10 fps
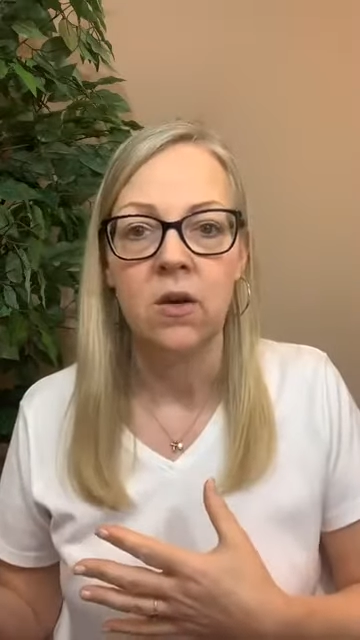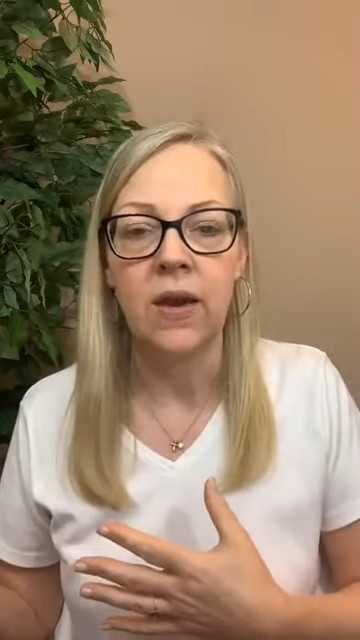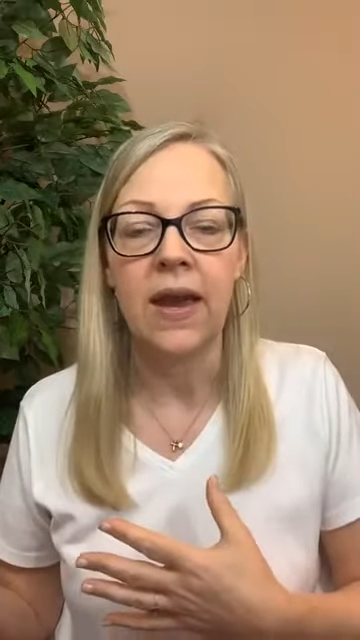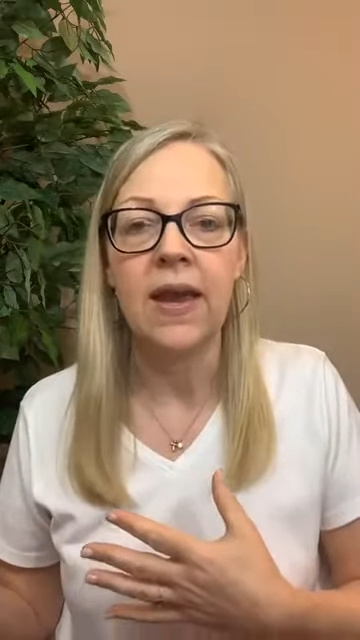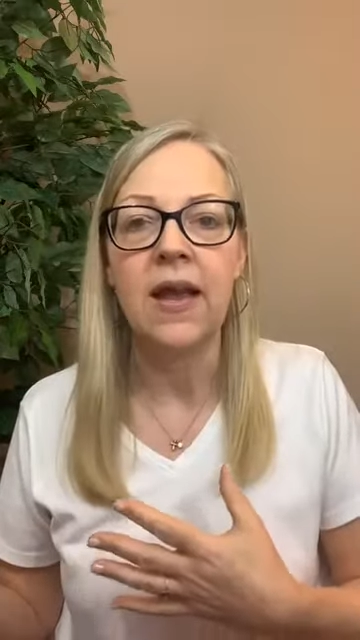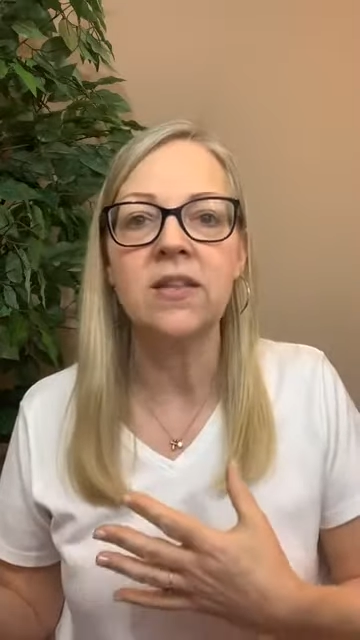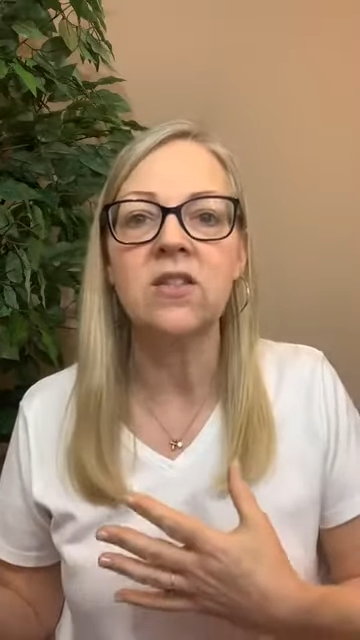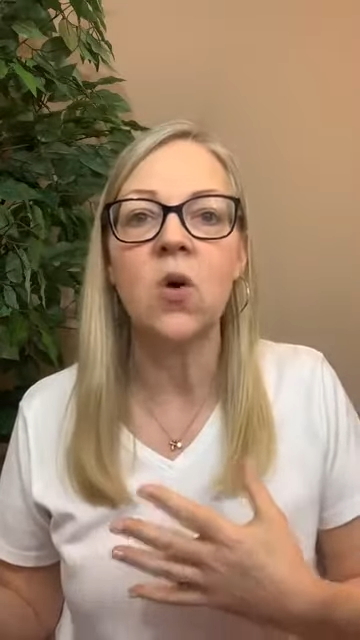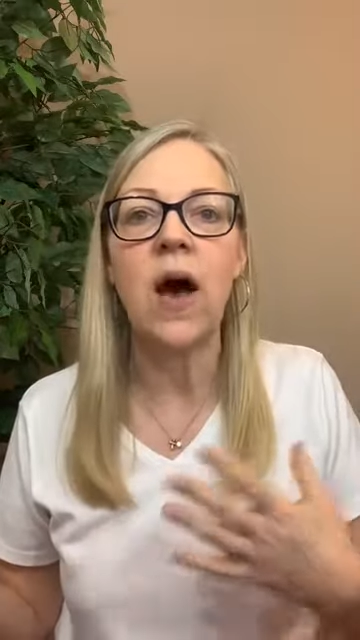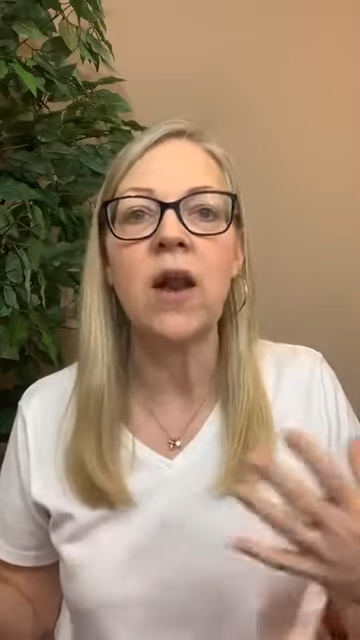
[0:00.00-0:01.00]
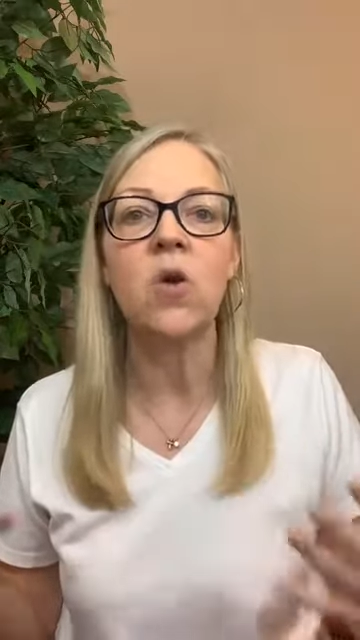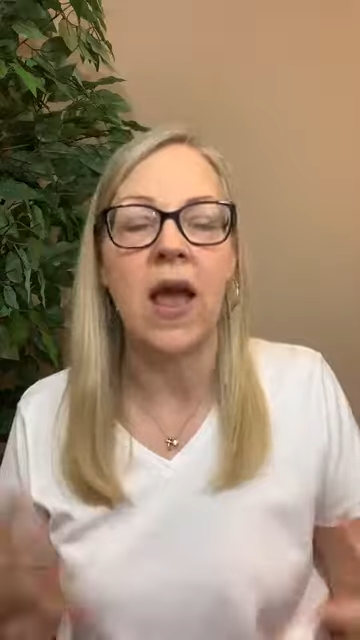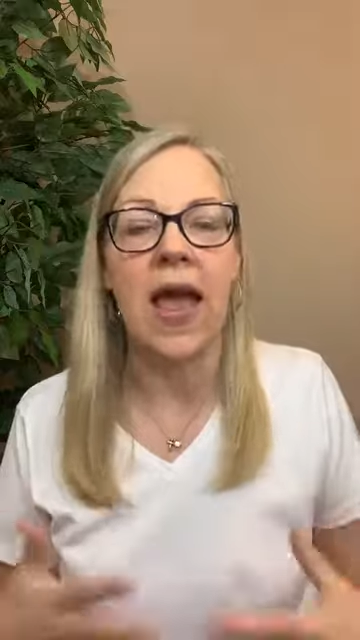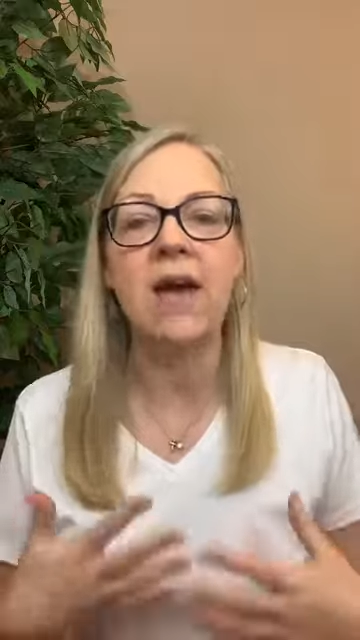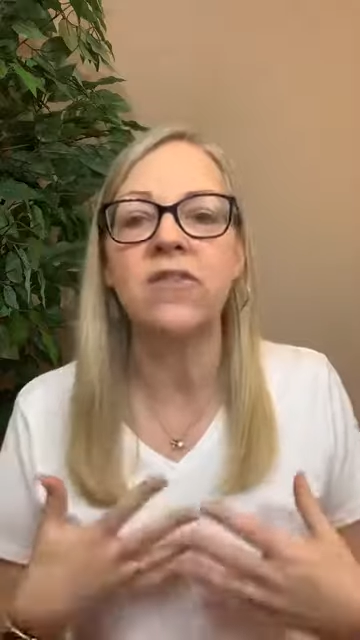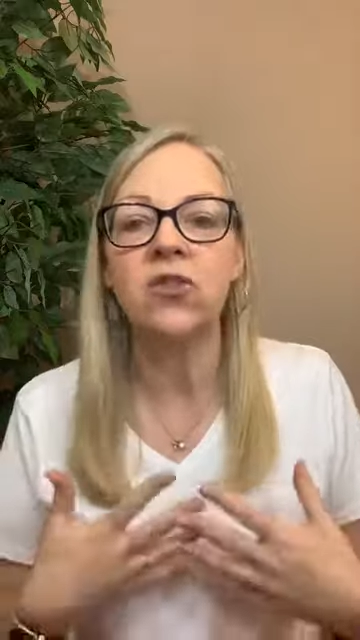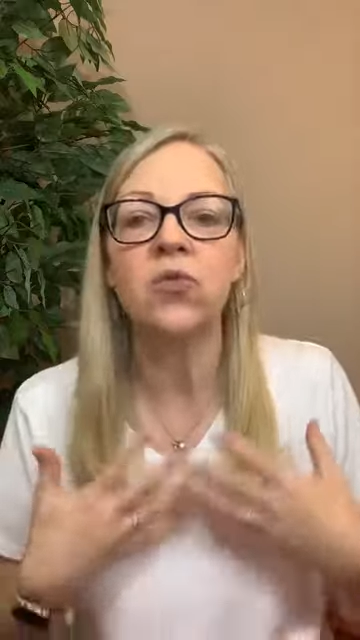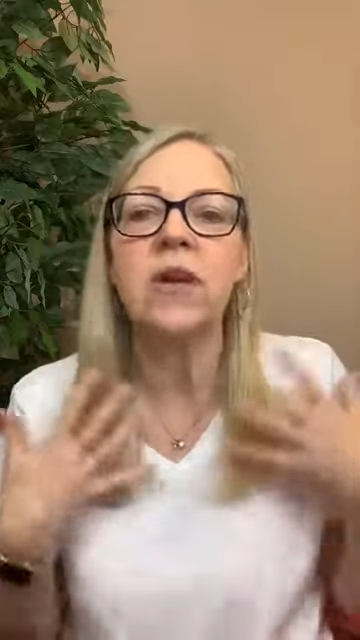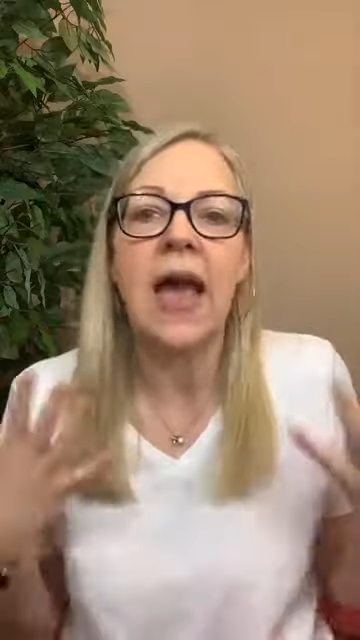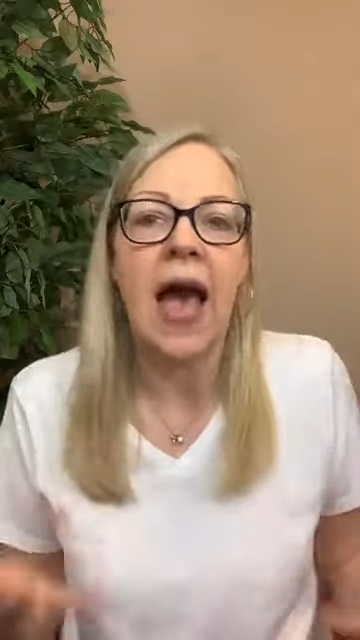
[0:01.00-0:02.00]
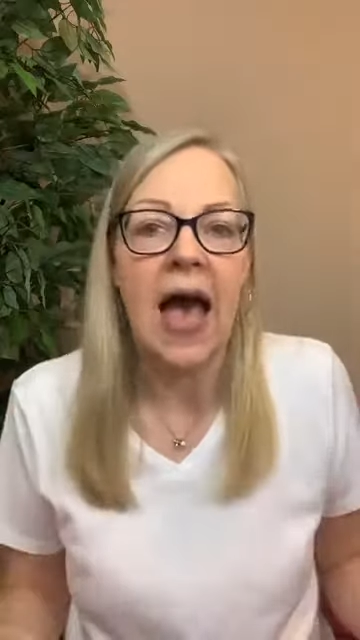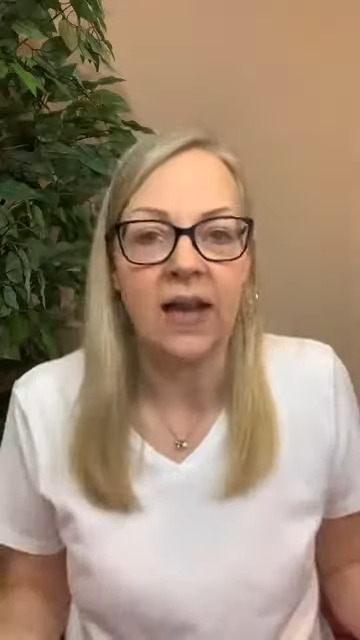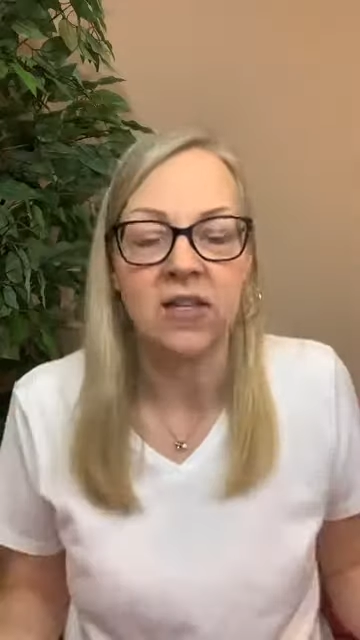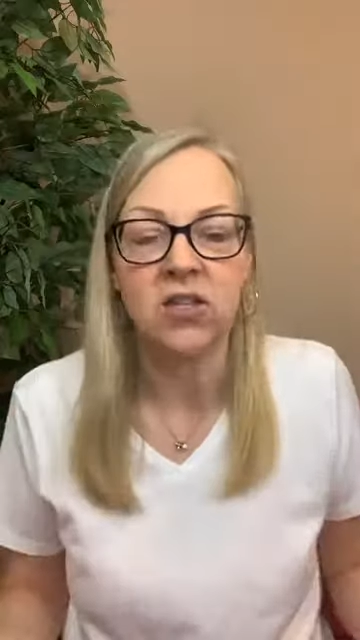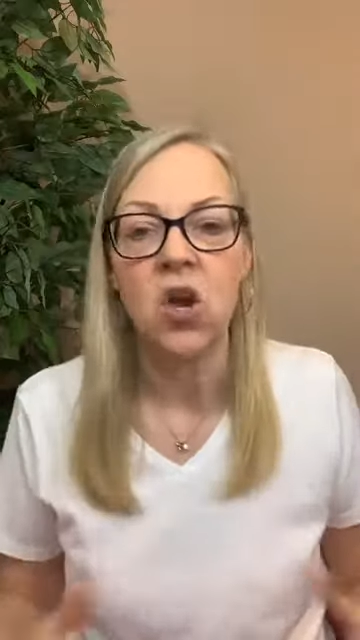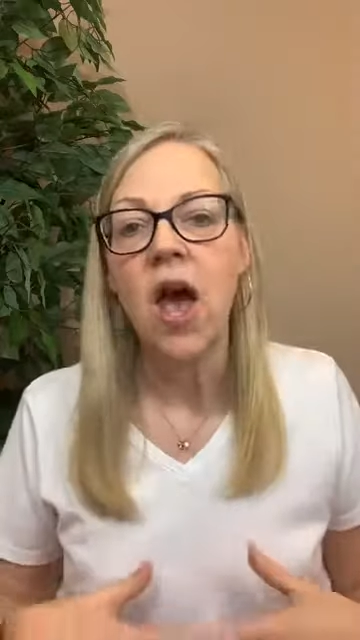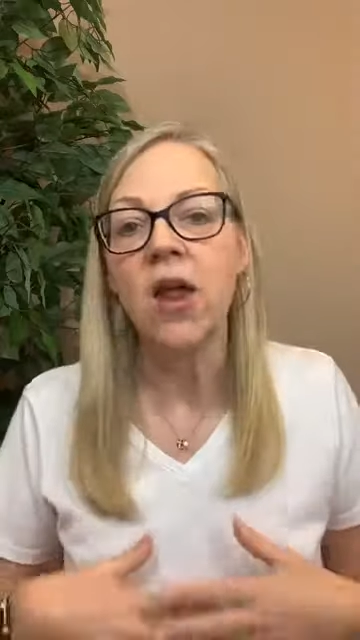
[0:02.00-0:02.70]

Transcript: Okay. And so I don't have to react.